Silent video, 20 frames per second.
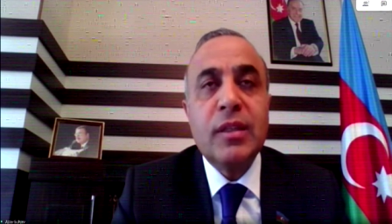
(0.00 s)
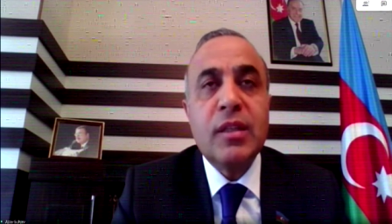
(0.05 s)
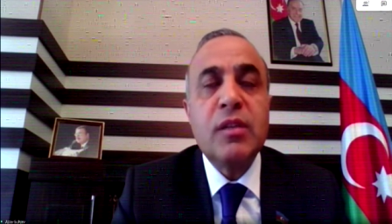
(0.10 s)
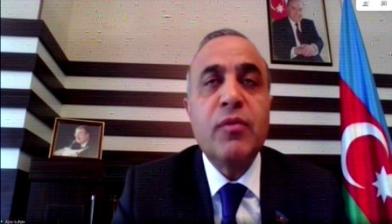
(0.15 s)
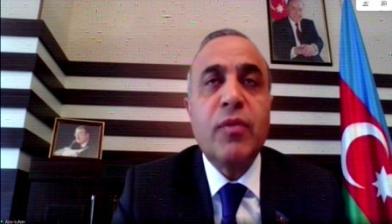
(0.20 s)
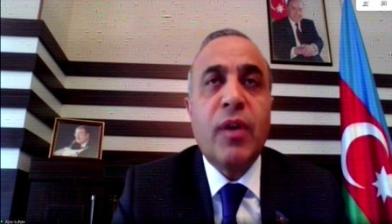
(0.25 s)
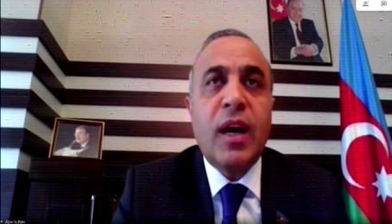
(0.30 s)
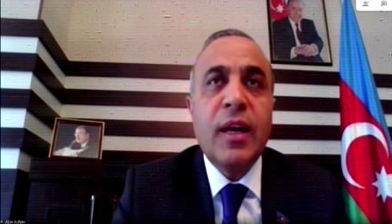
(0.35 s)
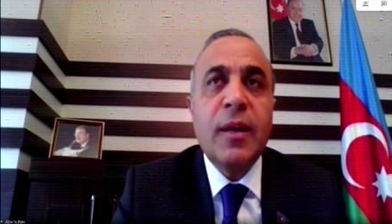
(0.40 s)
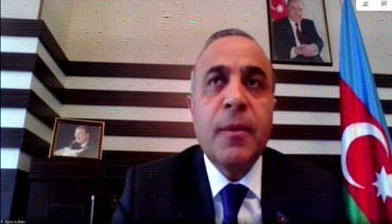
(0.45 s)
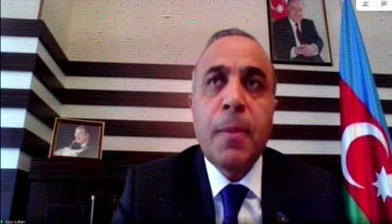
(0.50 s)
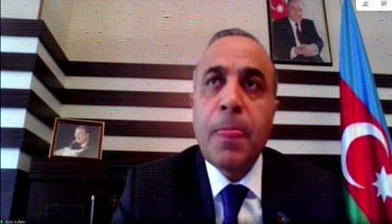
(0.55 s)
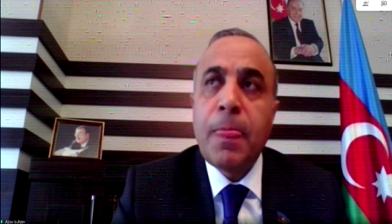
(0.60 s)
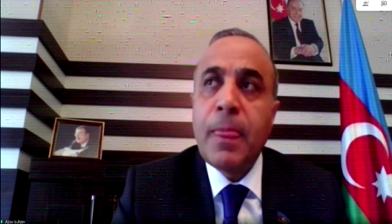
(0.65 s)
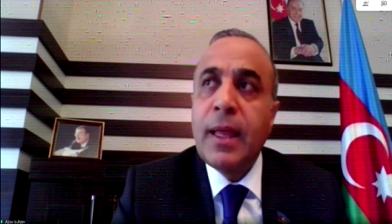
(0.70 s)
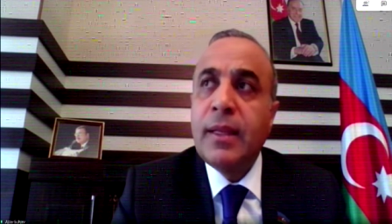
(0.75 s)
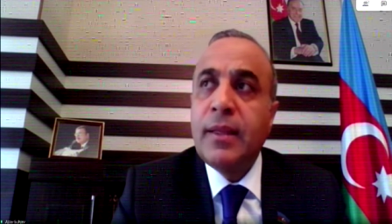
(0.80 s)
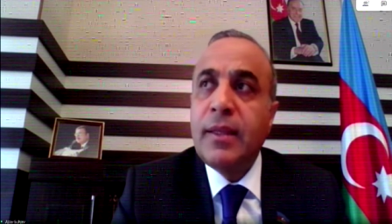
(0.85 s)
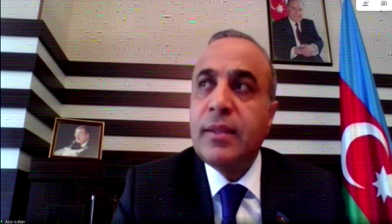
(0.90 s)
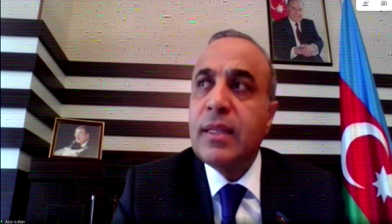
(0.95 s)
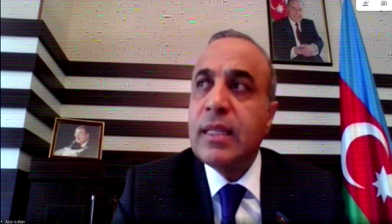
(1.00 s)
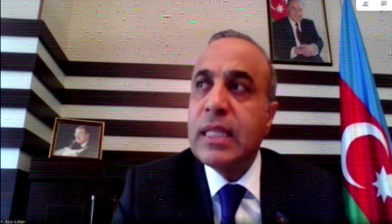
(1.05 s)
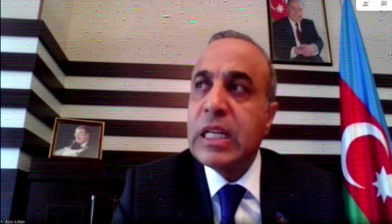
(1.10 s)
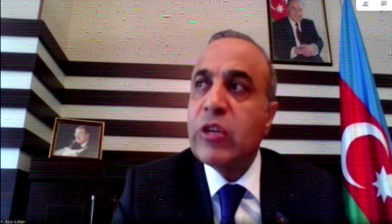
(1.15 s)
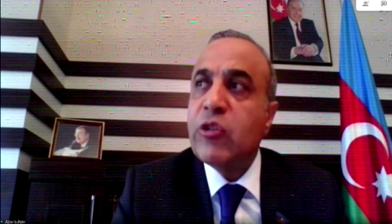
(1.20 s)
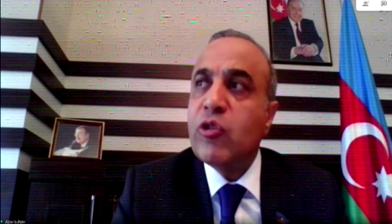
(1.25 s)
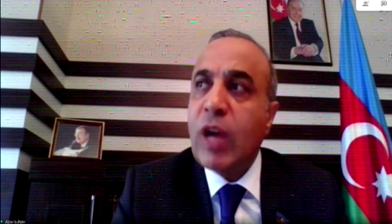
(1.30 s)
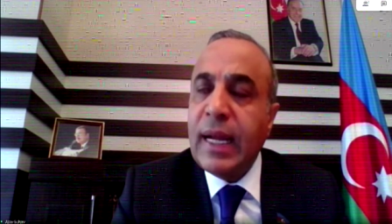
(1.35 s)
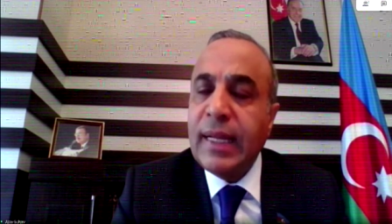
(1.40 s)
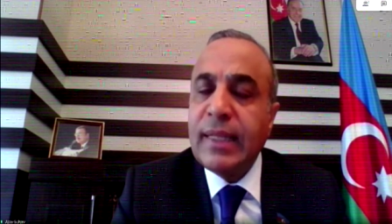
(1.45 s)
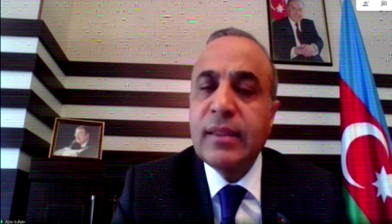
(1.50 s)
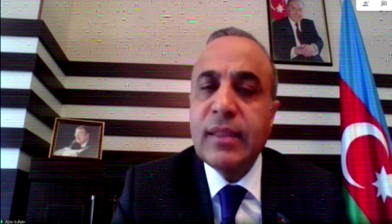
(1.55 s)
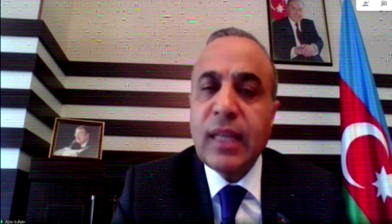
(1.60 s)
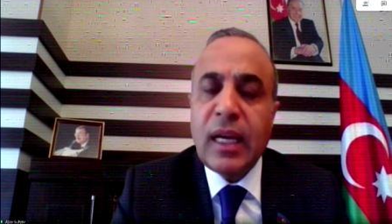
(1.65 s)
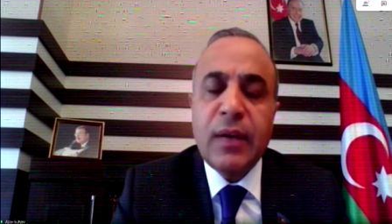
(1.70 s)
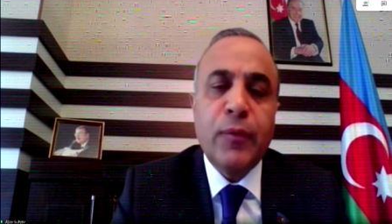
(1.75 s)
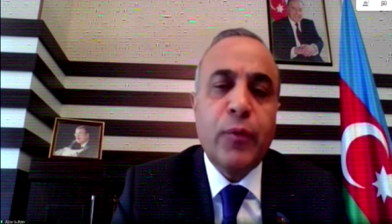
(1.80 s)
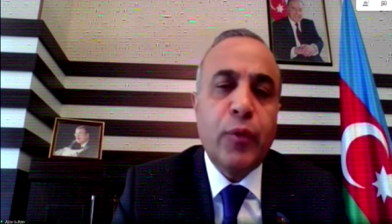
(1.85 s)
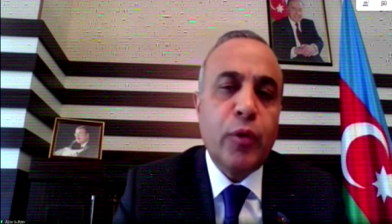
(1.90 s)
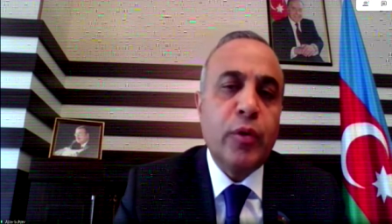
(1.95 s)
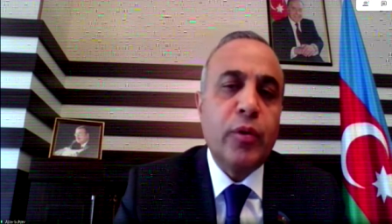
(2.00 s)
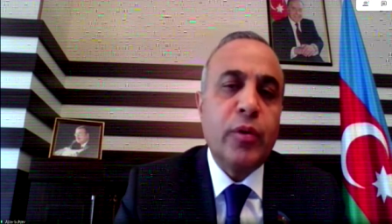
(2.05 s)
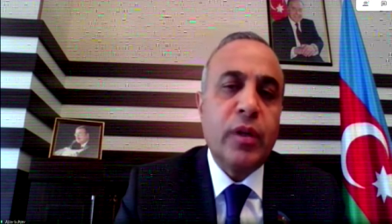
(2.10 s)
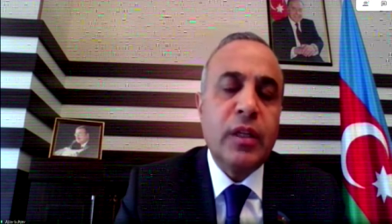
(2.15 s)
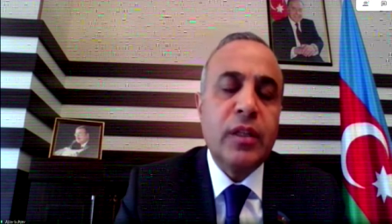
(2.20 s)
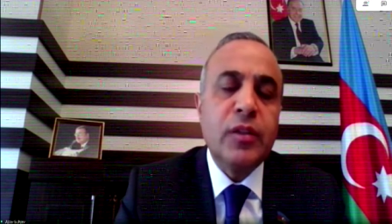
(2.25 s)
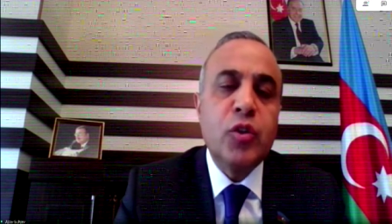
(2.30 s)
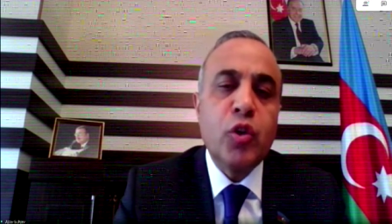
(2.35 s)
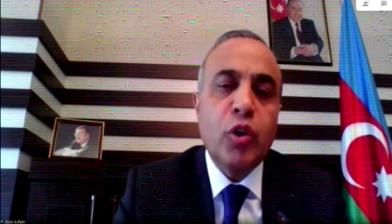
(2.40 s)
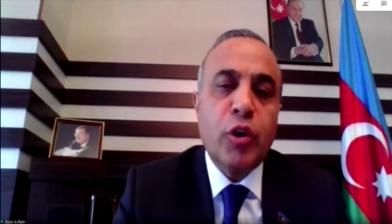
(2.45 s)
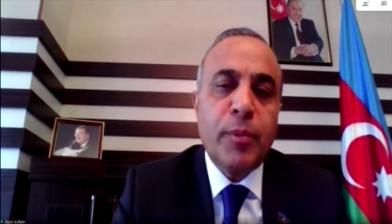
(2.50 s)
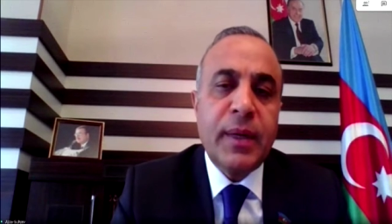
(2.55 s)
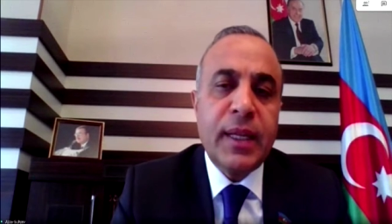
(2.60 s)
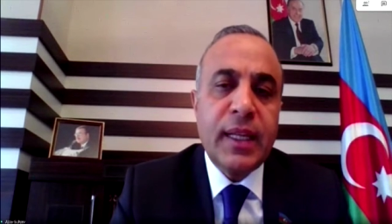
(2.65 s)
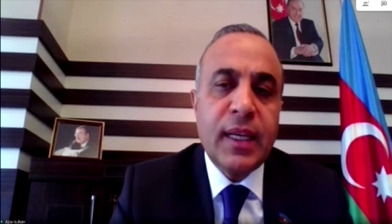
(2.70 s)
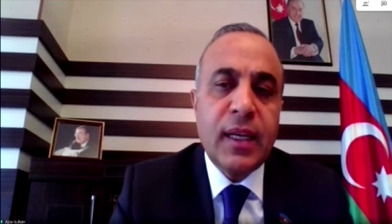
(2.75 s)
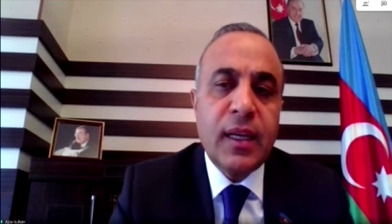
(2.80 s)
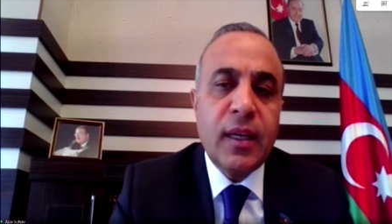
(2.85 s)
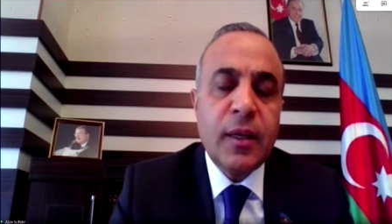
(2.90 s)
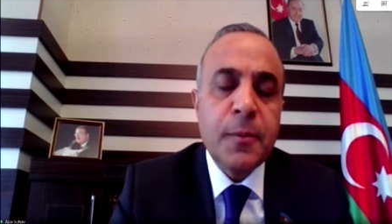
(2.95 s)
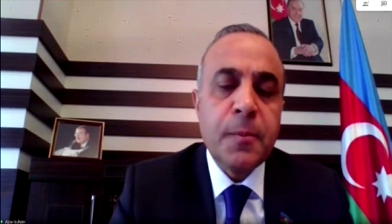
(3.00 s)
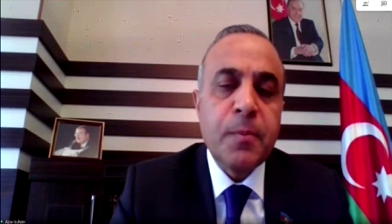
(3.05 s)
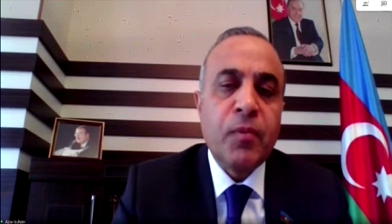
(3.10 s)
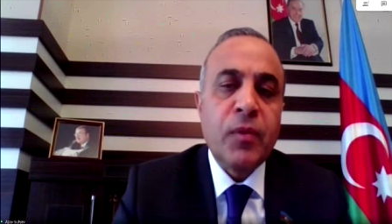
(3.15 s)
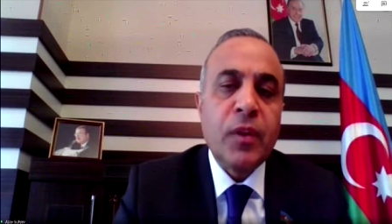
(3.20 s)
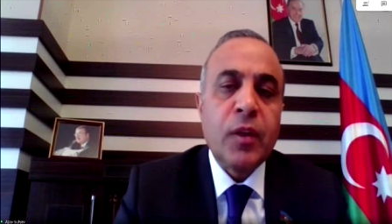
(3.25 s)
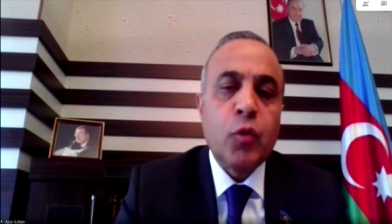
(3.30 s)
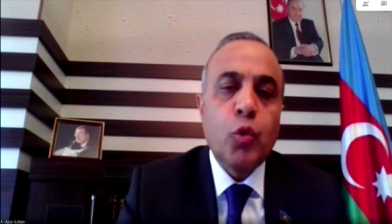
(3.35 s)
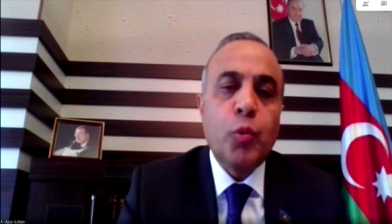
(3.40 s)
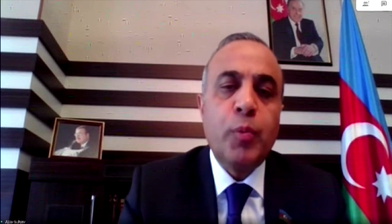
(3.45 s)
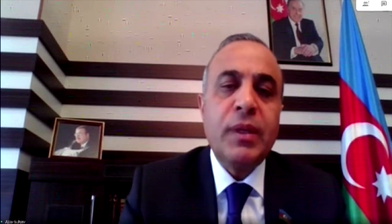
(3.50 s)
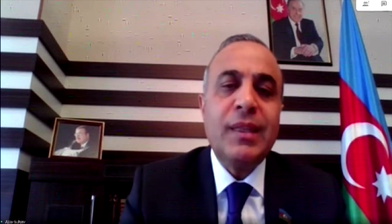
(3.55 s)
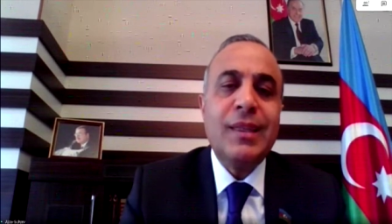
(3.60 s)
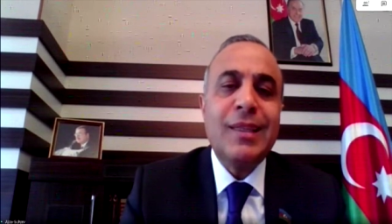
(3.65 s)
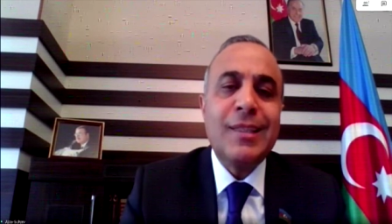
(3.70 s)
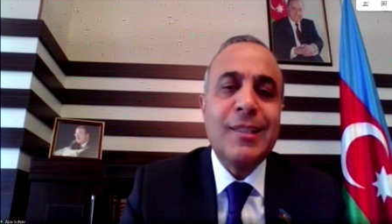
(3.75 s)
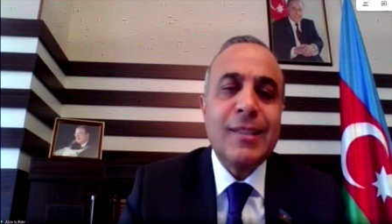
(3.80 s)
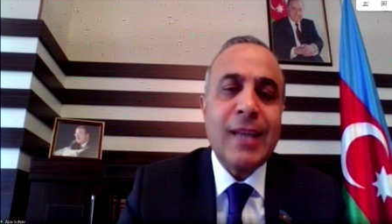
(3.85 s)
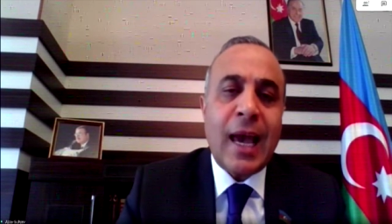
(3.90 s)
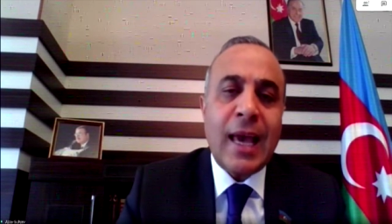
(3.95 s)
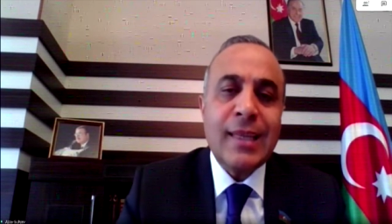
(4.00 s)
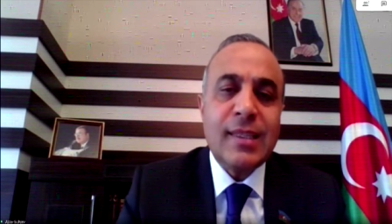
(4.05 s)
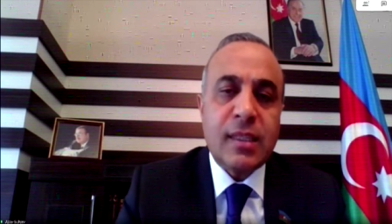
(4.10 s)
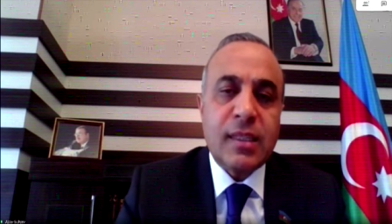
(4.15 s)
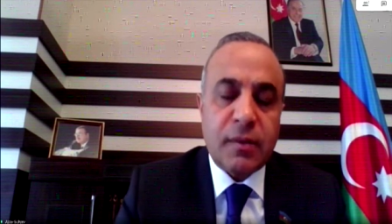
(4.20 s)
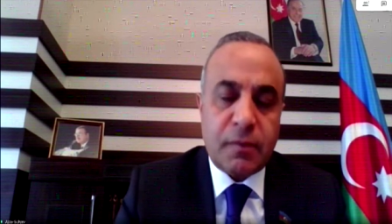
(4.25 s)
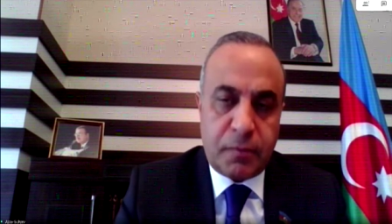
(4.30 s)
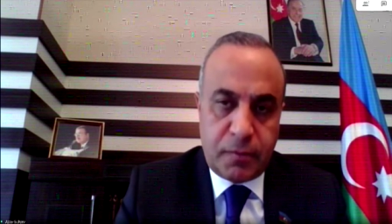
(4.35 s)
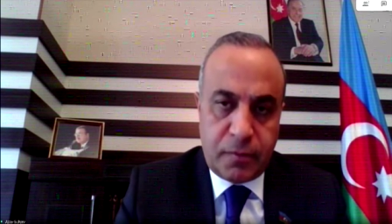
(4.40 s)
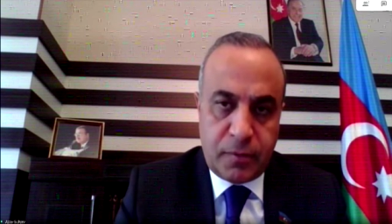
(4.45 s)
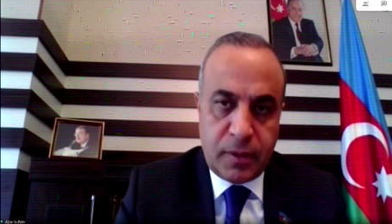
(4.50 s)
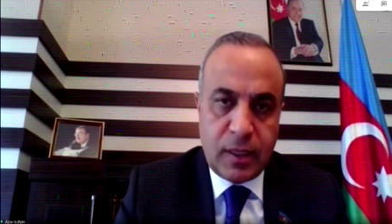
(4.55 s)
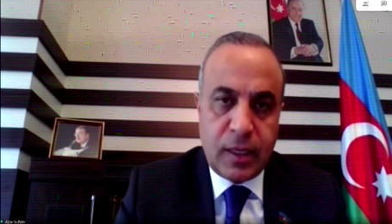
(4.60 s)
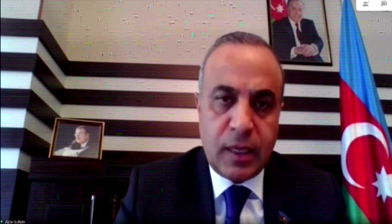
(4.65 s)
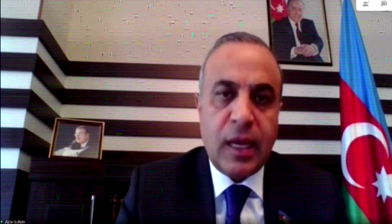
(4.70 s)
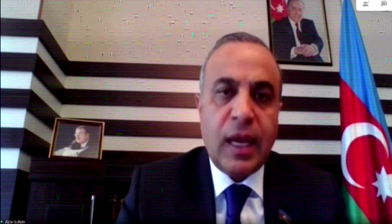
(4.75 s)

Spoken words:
This is why this is the right time for Germany to be decisive